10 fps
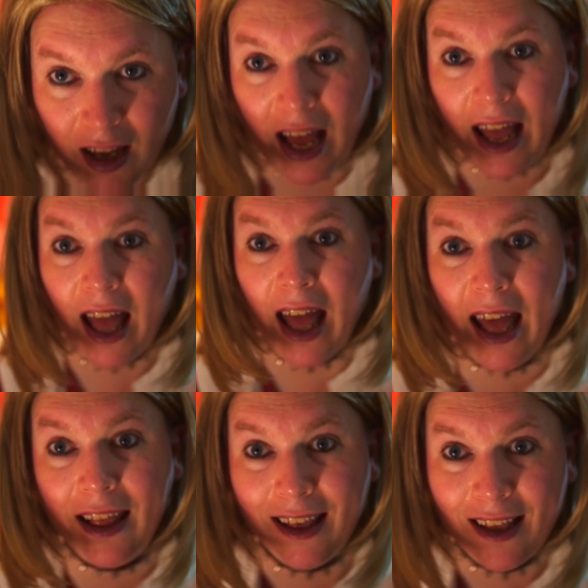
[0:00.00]
Hey,
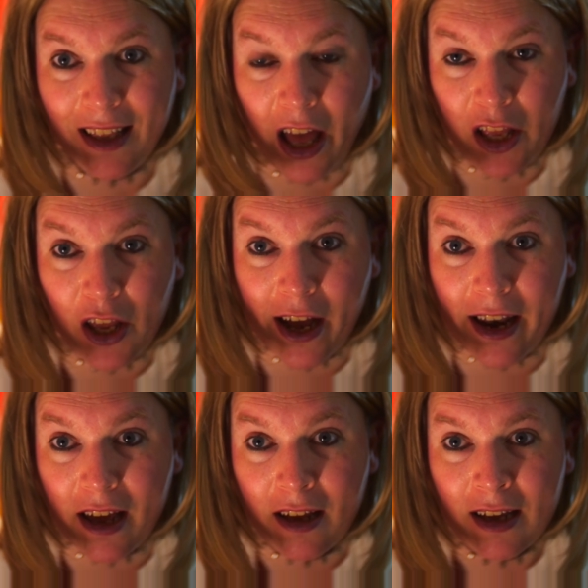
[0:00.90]
hey, you, you're
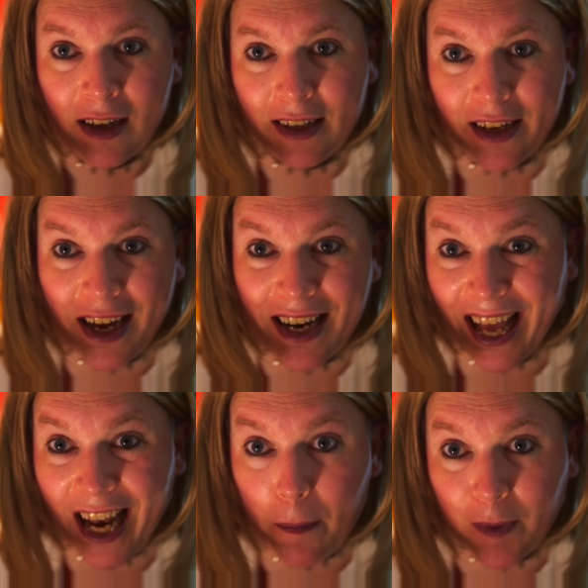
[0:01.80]
gonna, you're gonna
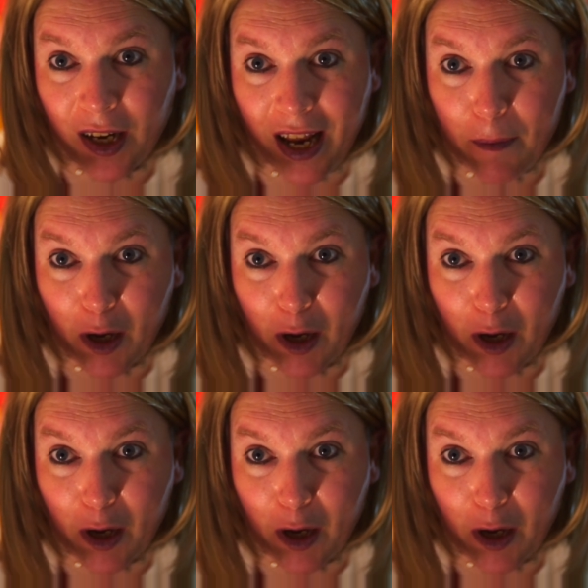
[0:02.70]
get up today,